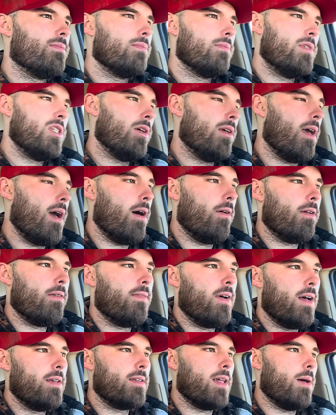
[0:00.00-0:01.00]
so yeah, I would
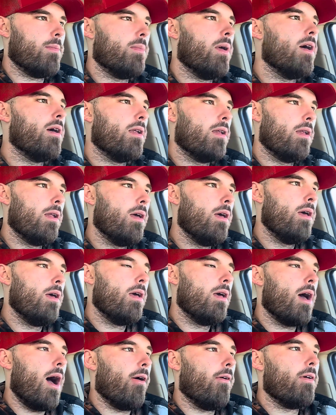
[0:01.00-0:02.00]
advise that. But
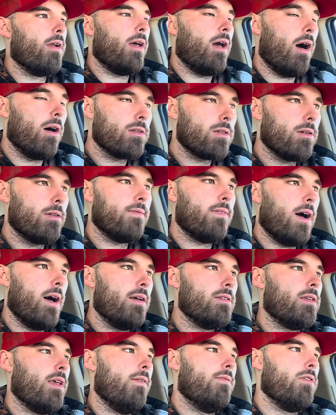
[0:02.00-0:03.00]
I would also
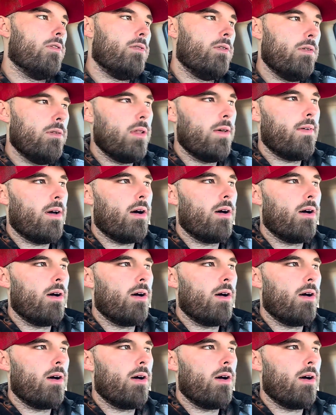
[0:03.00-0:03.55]
advise if you do live at